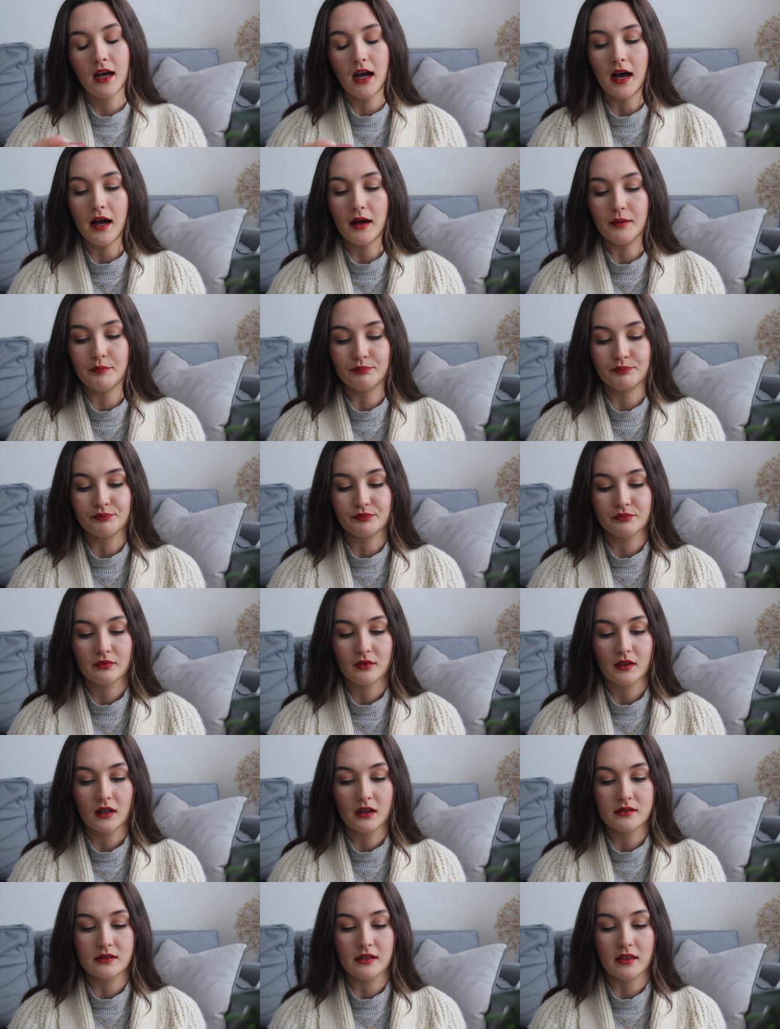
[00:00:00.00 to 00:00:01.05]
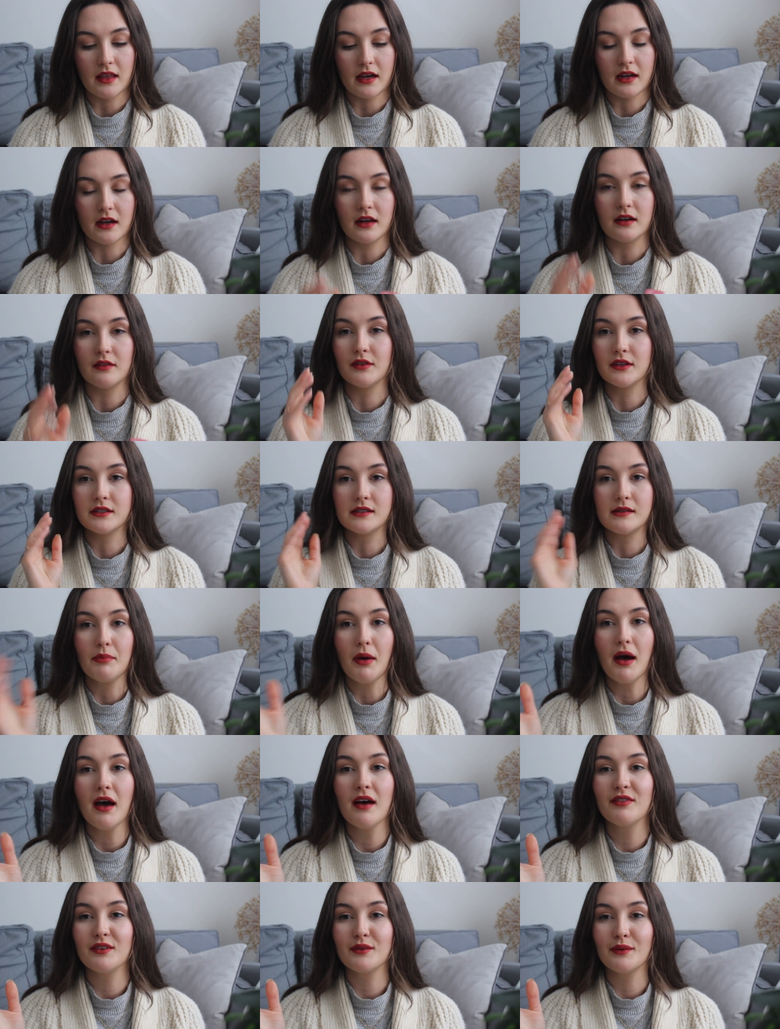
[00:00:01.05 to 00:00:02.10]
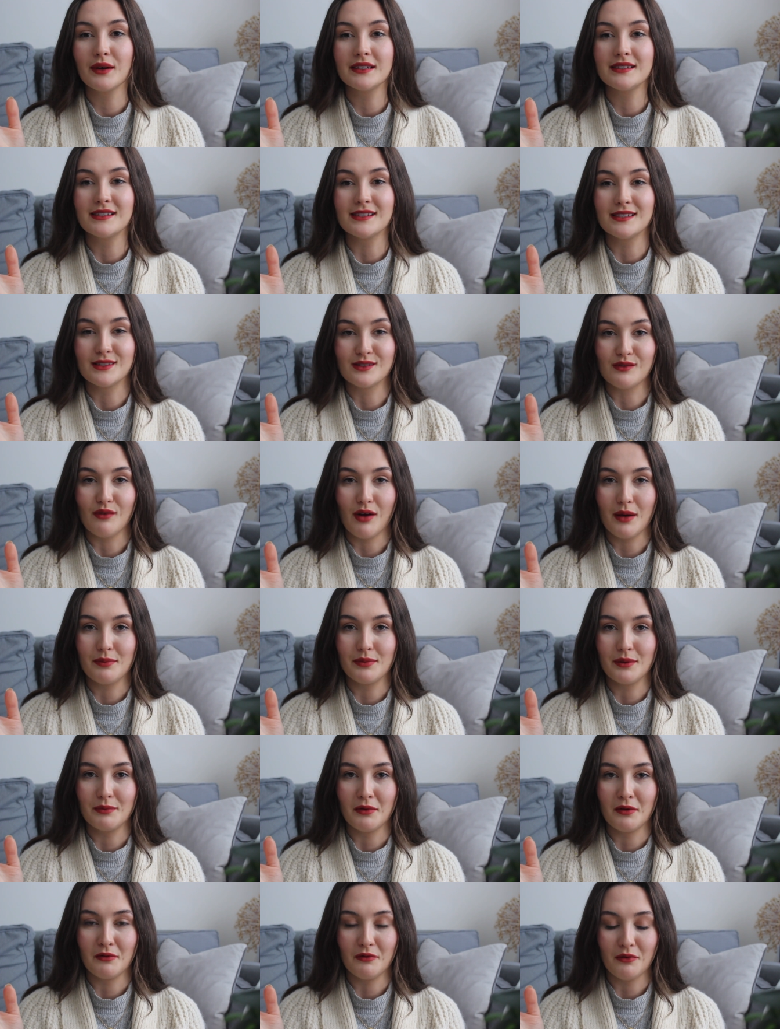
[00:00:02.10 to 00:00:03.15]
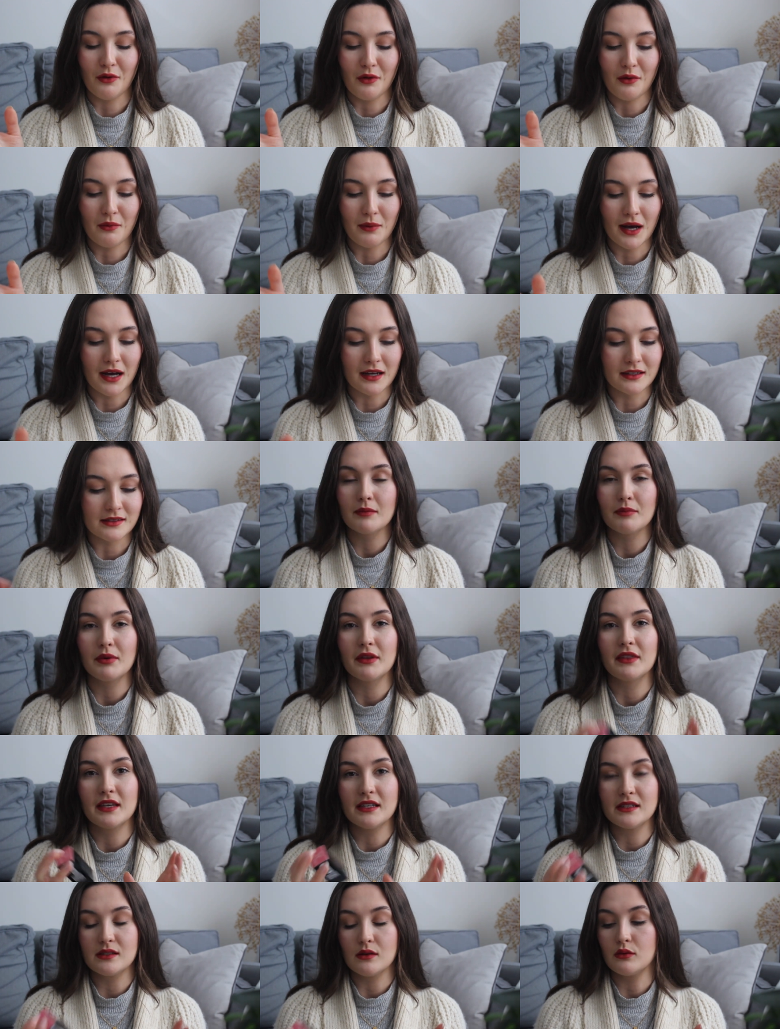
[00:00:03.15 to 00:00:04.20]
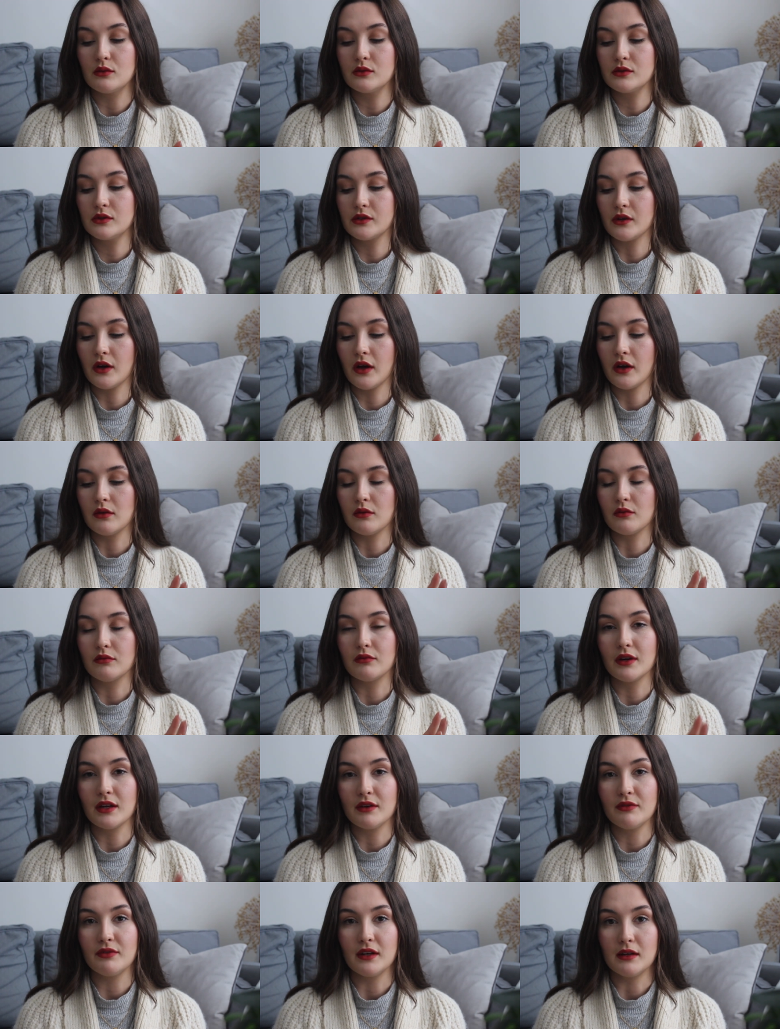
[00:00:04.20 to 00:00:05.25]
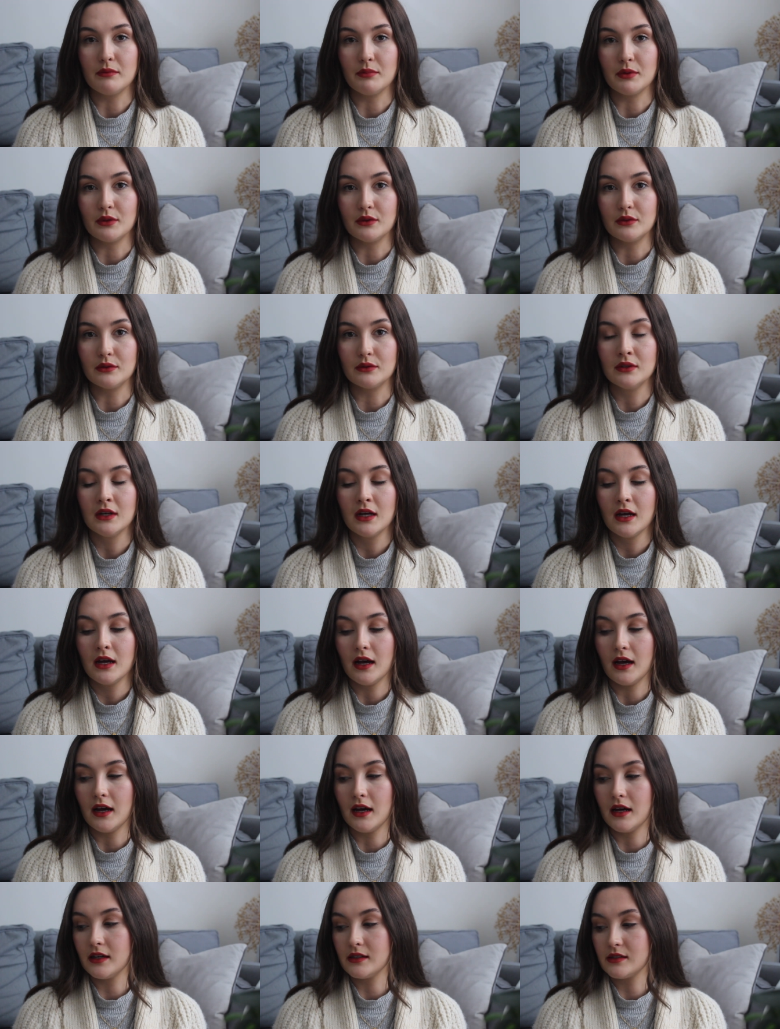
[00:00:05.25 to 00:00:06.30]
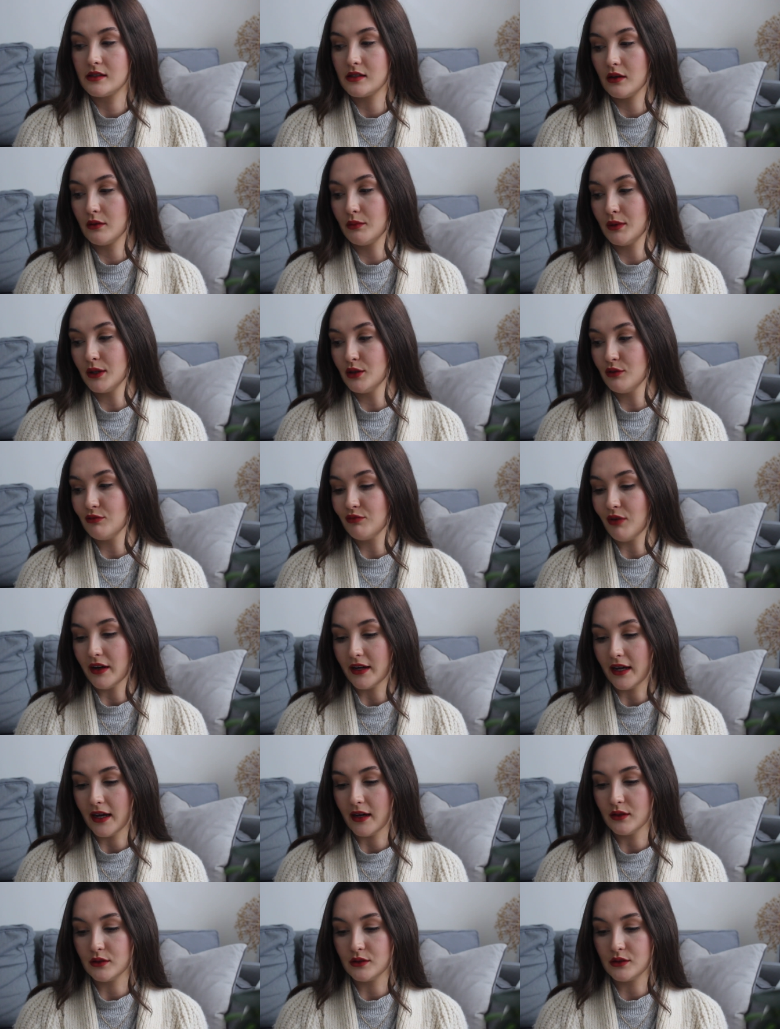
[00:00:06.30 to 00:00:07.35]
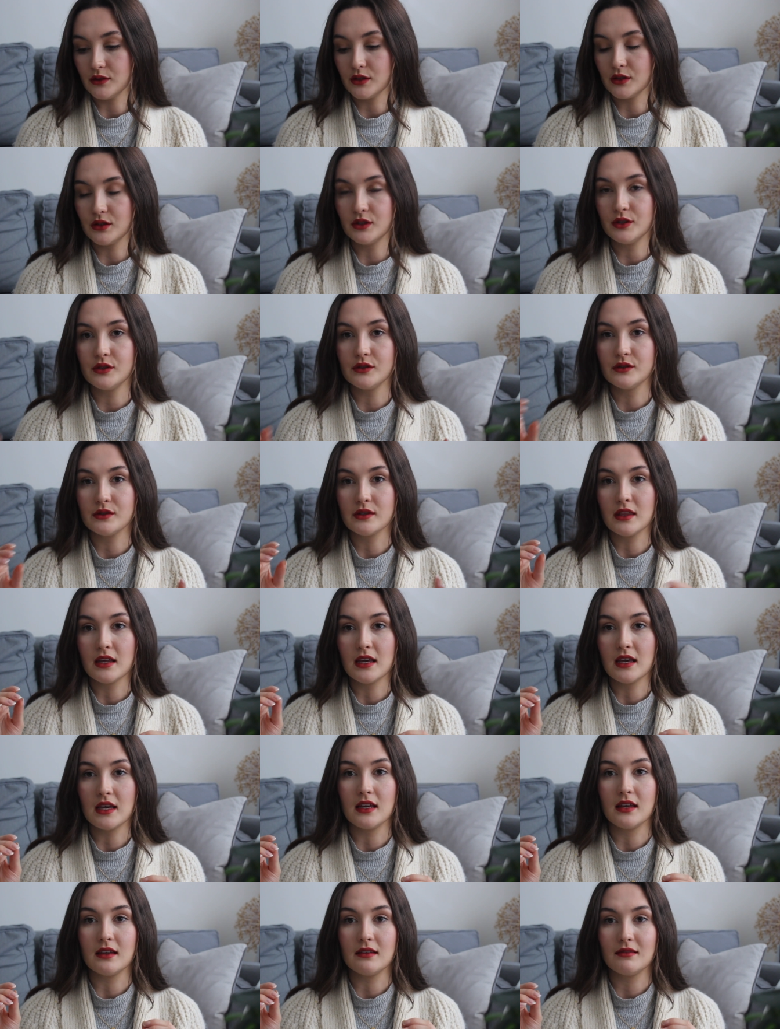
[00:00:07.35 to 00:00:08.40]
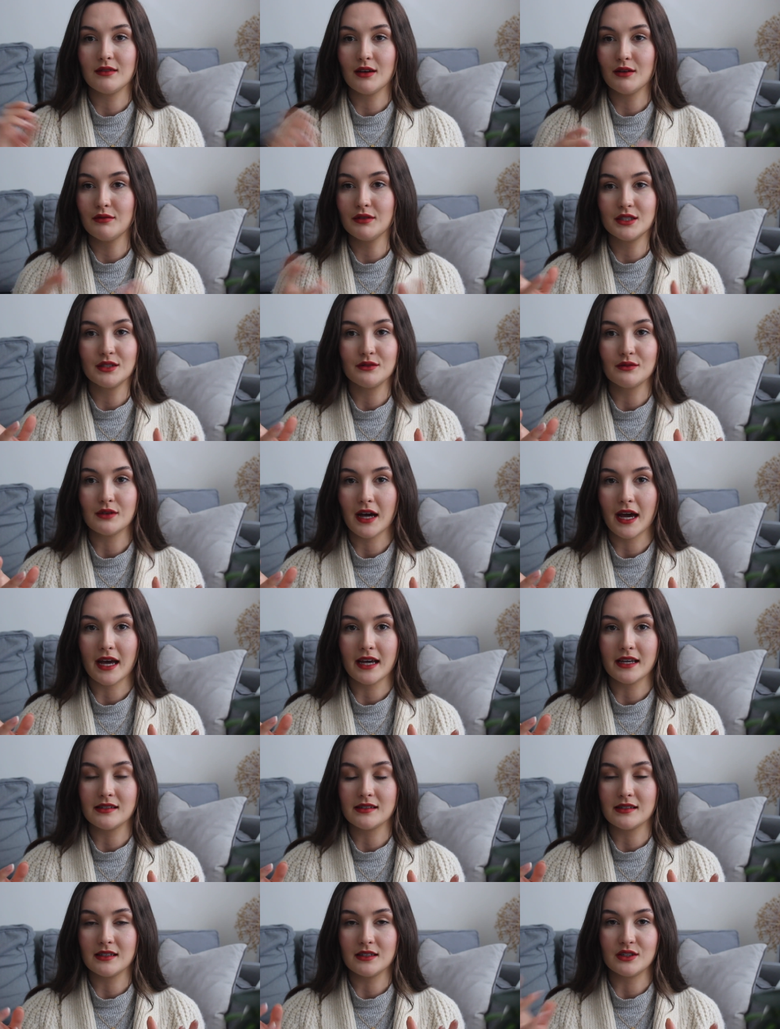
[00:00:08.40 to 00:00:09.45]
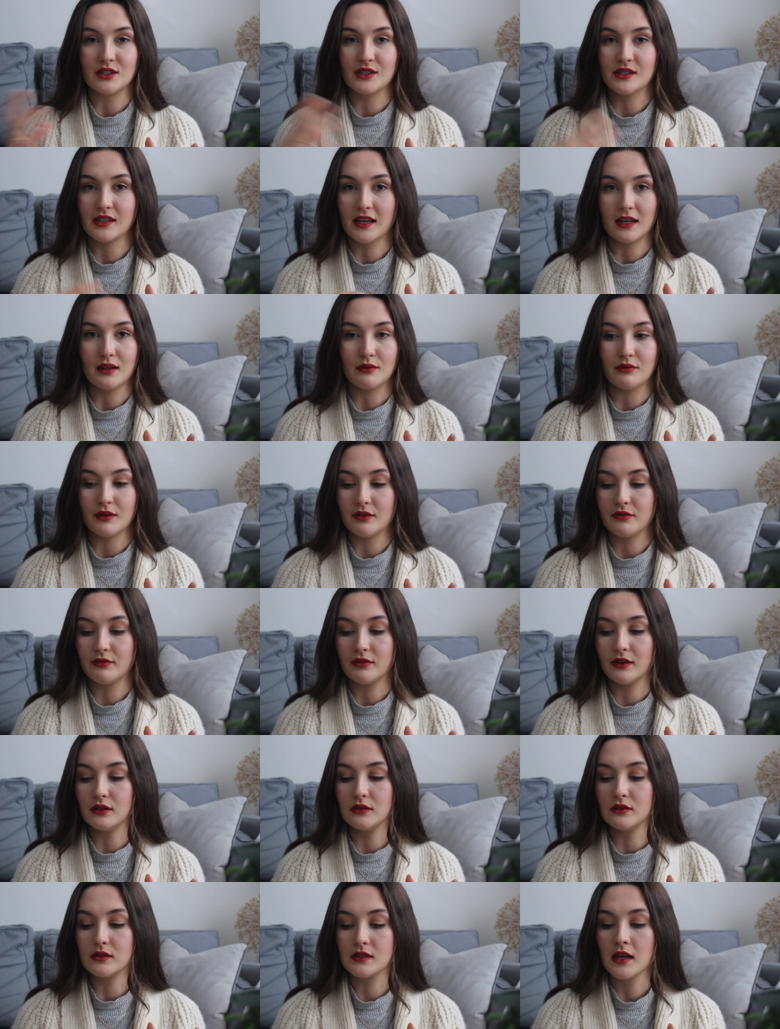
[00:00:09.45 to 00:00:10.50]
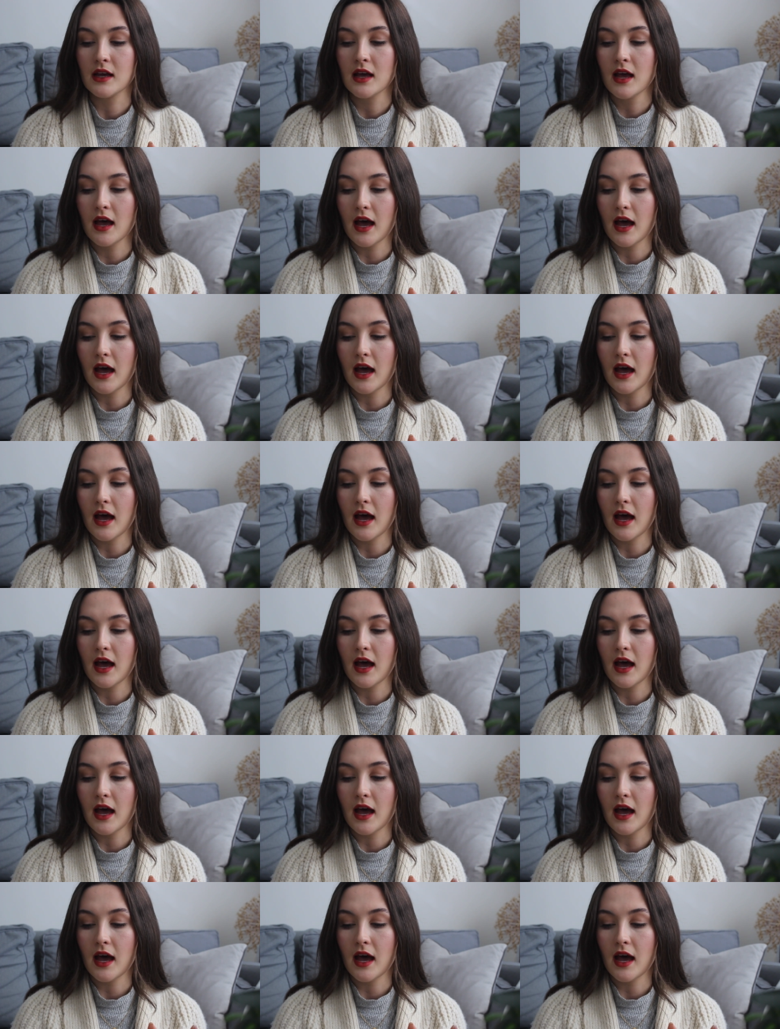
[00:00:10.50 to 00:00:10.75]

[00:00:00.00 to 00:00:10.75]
Um, So that kind of is the perfect way to describe them in four words. But these are also refillable, uh, so when you run out you can use the original case and just get it refilled.